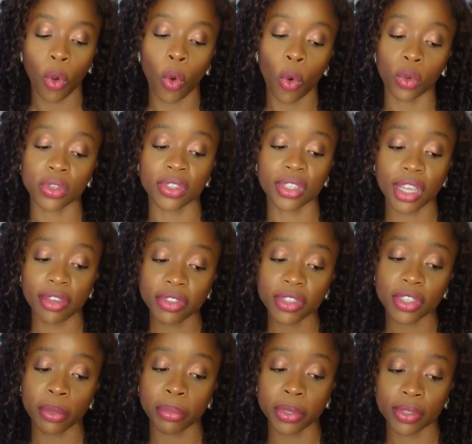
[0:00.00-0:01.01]
or
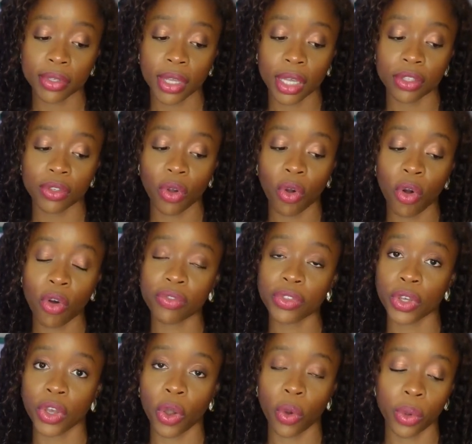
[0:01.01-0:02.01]
70% of
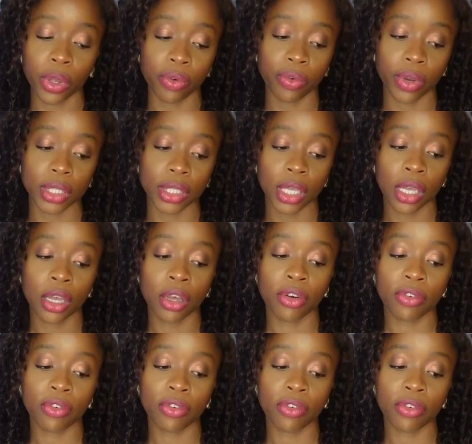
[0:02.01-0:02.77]
the going rate